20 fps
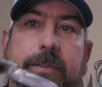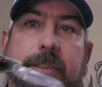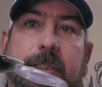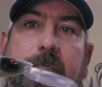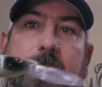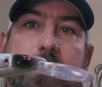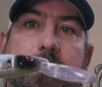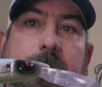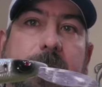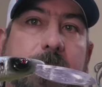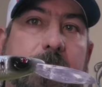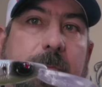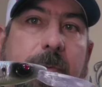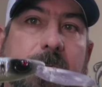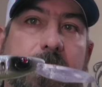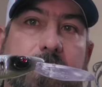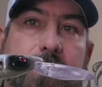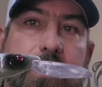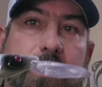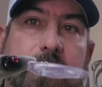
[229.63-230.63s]
Say even
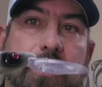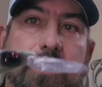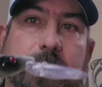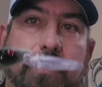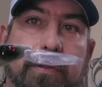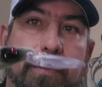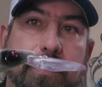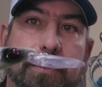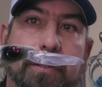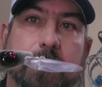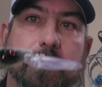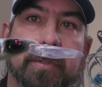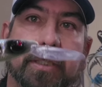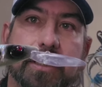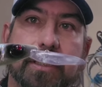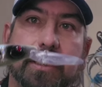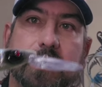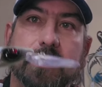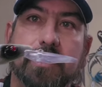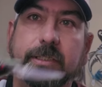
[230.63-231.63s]
smaller than this lure, it's going to be
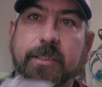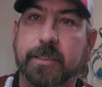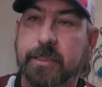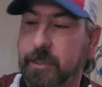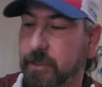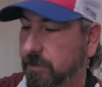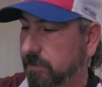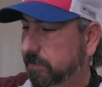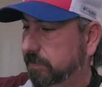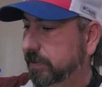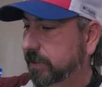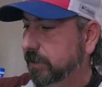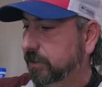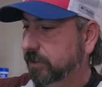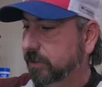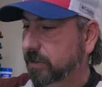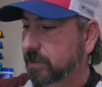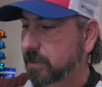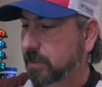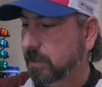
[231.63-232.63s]
a decent sized
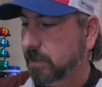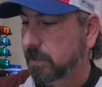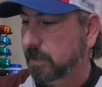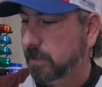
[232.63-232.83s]
fish, huh?